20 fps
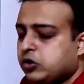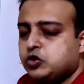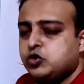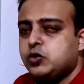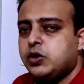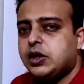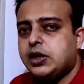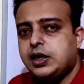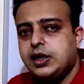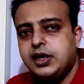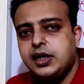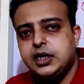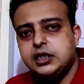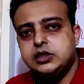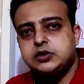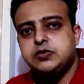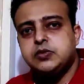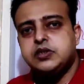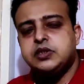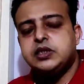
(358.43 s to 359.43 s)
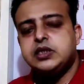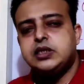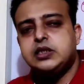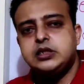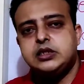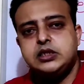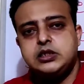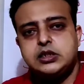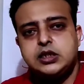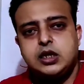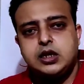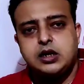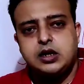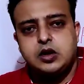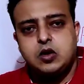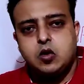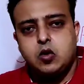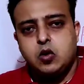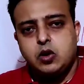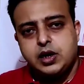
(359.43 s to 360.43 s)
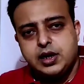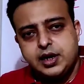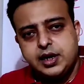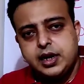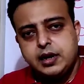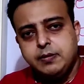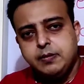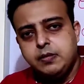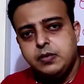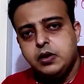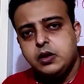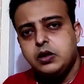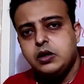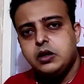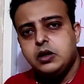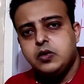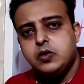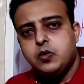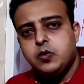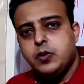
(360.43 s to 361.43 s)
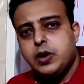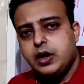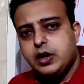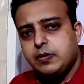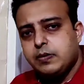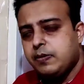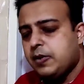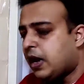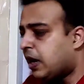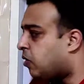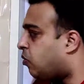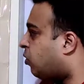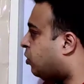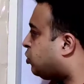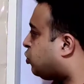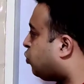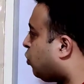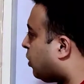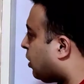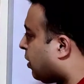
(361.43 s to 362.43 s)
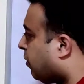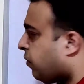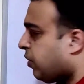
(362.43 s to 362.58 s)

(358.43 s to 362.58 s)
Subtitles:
Fortunately, as we see, this is an old game where black was not